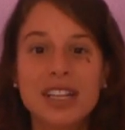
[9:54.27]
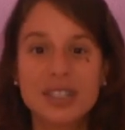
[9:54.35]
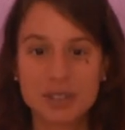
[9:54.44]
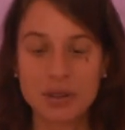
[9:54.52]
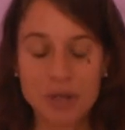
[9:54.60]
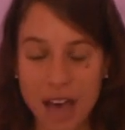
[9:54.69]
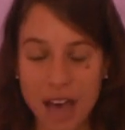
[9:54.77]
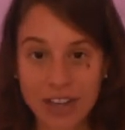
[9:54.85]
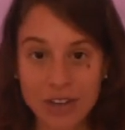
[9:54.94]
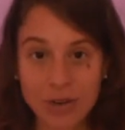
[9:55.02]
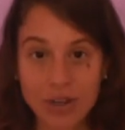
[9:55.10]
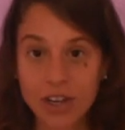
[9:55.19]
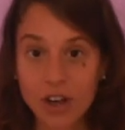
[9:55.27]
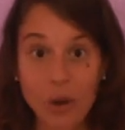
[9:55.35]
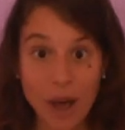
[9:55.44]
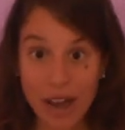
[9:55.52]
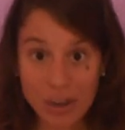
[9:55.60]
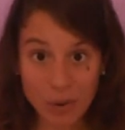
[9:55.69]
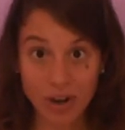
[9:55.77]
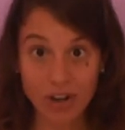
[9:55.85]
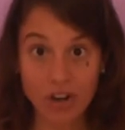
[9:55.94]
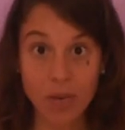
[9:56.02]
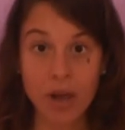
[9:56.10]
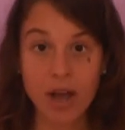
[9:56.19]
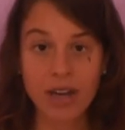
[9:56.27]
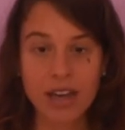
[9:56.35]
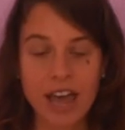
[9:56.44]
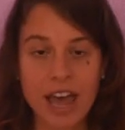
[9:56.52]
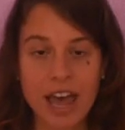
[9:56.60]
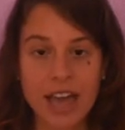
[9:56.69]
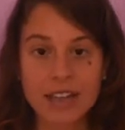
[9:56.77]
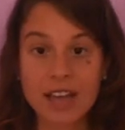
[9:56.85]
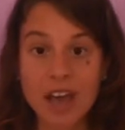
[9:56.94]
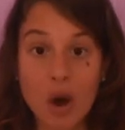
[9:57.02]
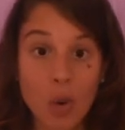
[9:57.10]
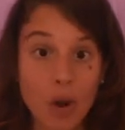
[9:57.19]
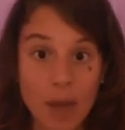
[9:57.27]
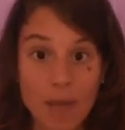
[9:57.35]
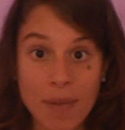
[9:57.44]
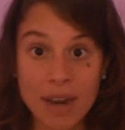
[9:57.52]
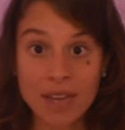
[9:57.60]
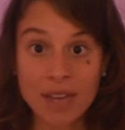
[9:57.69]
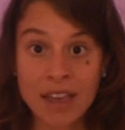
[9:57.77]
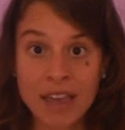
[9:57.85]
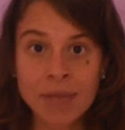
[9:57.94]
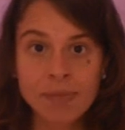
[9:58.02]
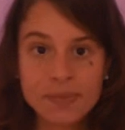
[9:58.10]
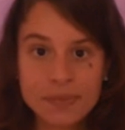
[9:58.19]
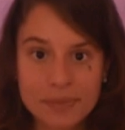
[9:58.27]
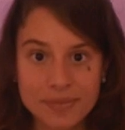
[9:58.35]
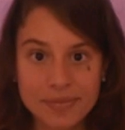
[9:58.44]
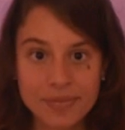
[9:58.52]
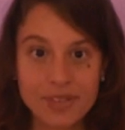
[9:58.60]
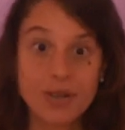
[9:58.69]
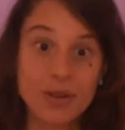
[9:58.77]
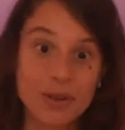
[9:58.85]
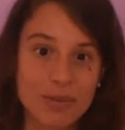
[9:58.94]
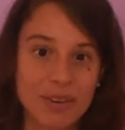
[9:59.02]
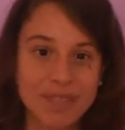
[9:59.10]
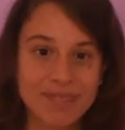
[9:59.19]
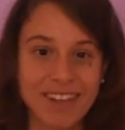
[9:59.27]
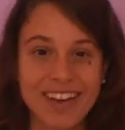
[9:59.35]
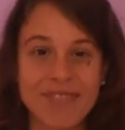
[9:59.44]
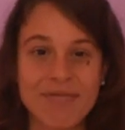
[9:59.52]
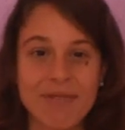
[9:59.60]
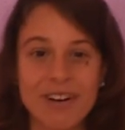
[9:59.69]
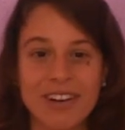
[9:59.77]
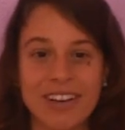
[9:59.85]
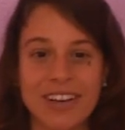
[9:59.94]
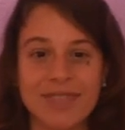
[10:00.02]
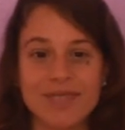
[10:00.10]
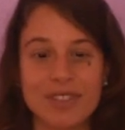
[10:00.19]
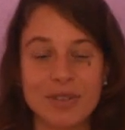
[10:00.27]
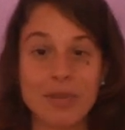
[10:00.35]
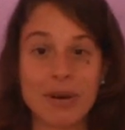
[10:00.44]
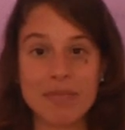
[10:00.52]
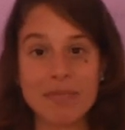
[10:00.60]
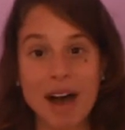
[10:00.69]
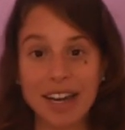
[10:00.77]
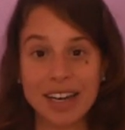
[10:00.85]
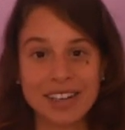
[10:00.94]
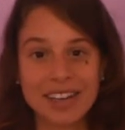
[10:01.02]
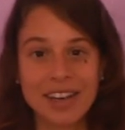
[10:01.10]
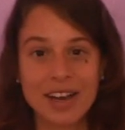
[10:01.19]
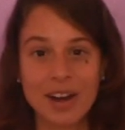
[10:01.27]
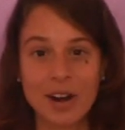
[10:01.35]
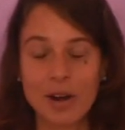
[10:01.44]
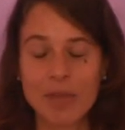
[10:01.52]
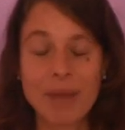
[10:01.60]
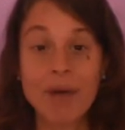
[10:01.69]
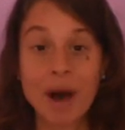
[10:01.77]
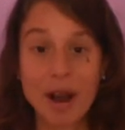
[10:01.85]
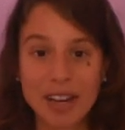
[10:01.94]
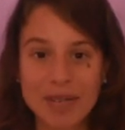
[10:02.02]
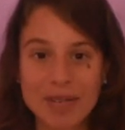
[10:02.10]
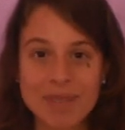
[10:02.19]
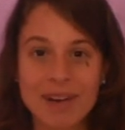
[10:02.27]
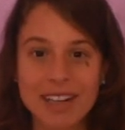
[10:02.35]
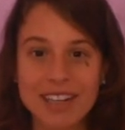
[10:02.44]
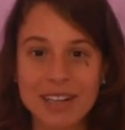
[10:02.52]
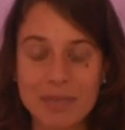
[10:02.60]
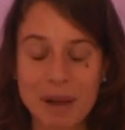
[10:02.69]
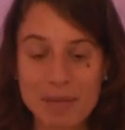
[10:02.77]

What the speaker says: do that. You can go anywhere in your mind. And when I meditate, excuse me, I need water again. It's my mind. or my body reminding my